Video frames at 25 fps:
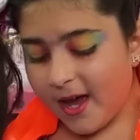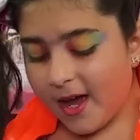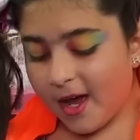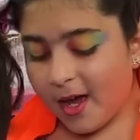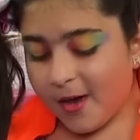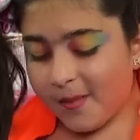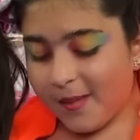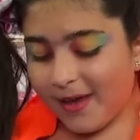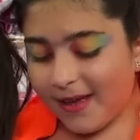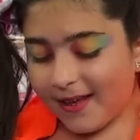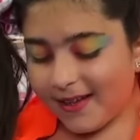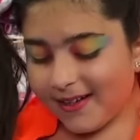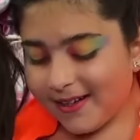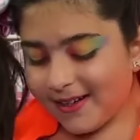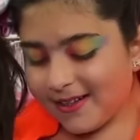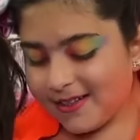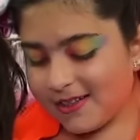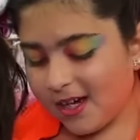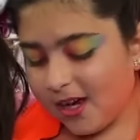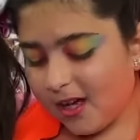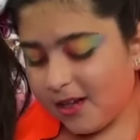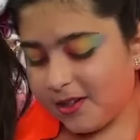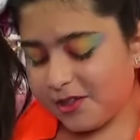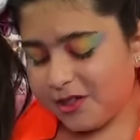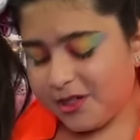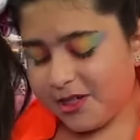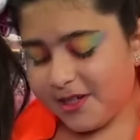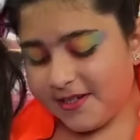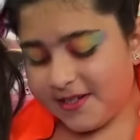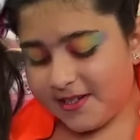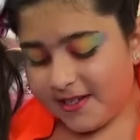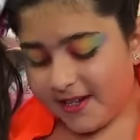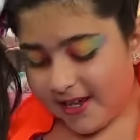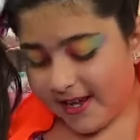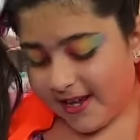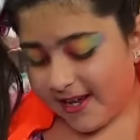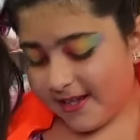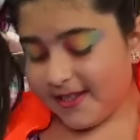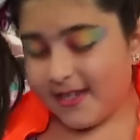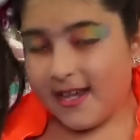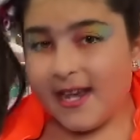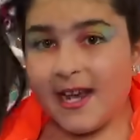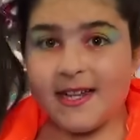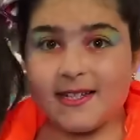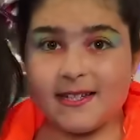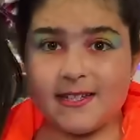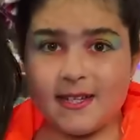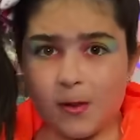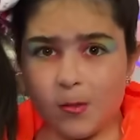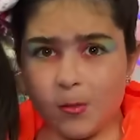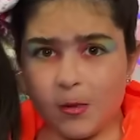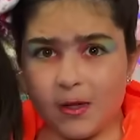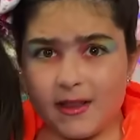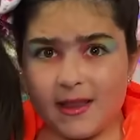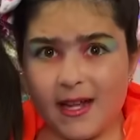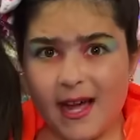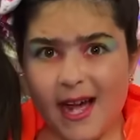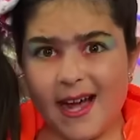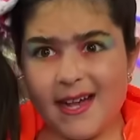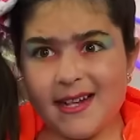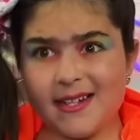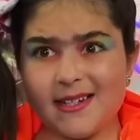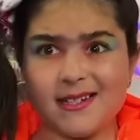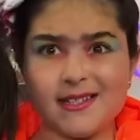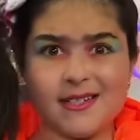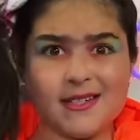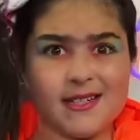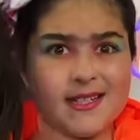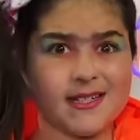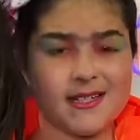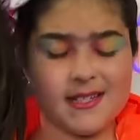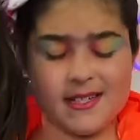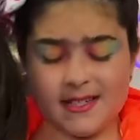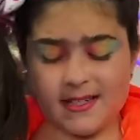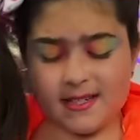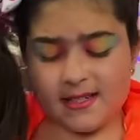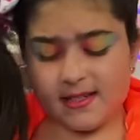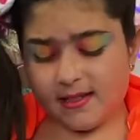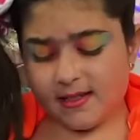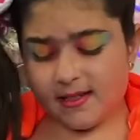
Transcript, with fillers: A paleontologist is someone that this